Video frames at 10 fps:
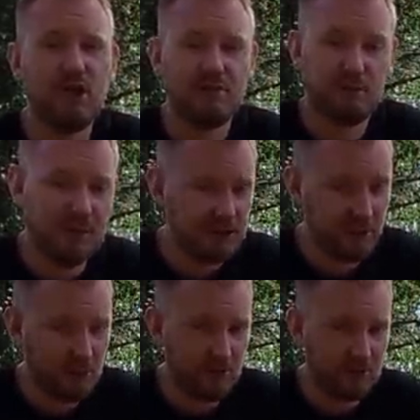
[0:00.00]

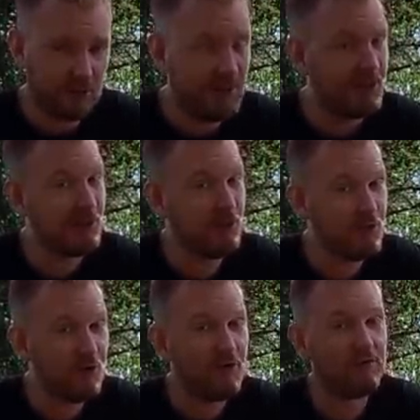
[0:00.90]
especially when there's going to be a
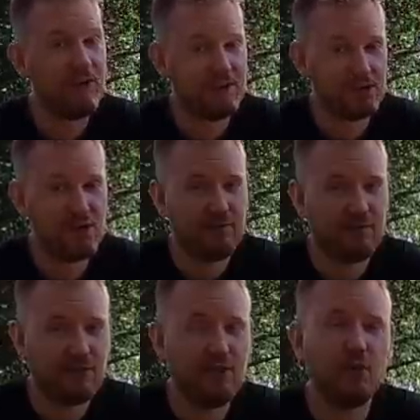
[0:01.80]
lot of air
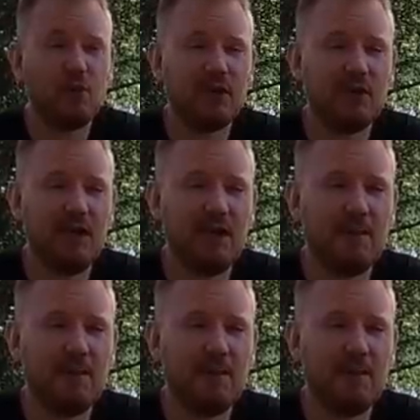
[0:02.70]
traffic going,